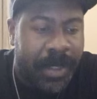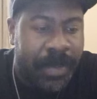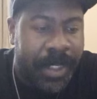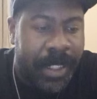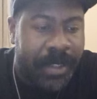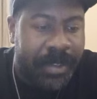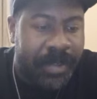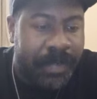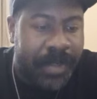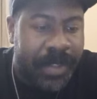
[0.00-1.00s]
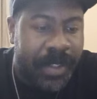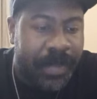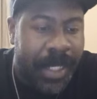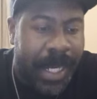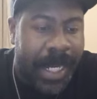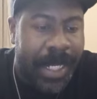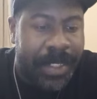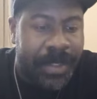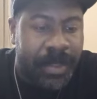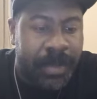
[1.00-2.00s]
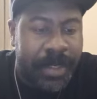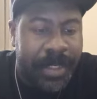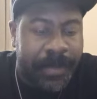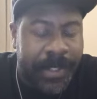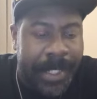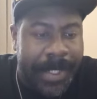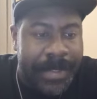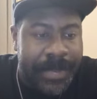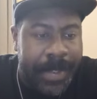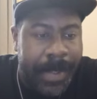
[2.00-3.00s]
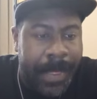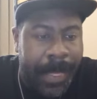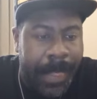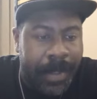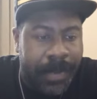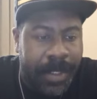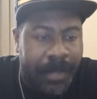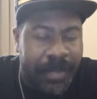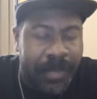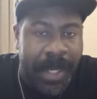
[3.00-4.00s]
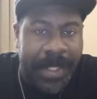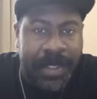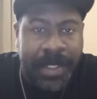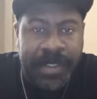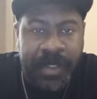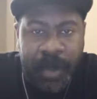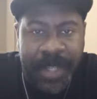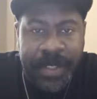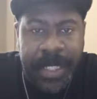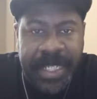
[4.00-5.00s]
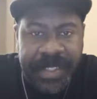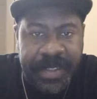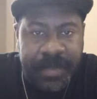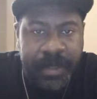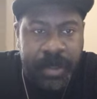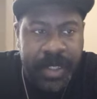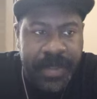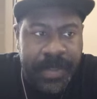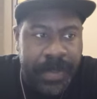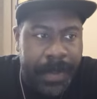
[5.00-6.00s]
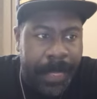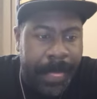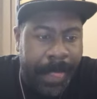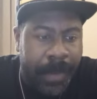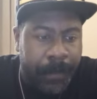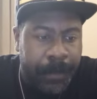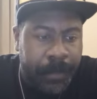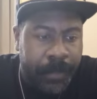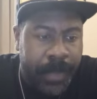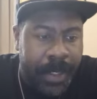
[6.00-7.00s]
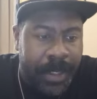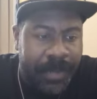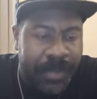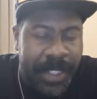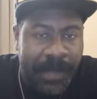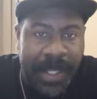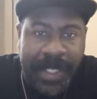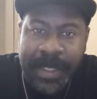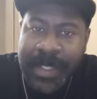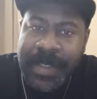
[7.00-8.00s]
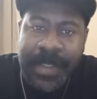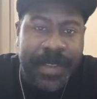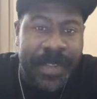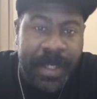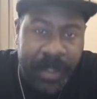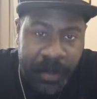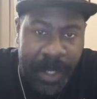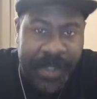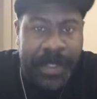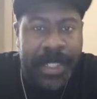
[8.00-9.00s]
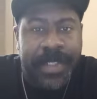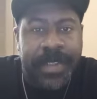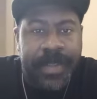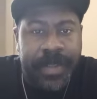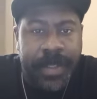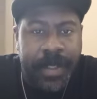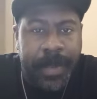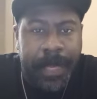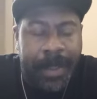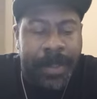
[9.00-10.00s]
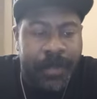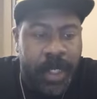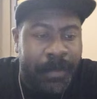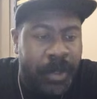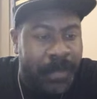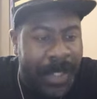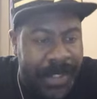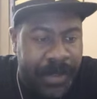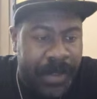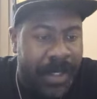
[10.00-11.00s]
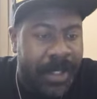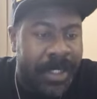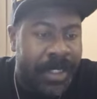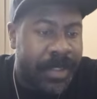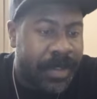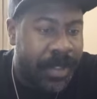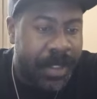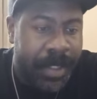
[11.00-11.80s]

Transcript: been on there or should have been higher or whatever the case. If you made the list, congratulations, of course. If you didn't make the list, still congratulations. You're able to make cigars,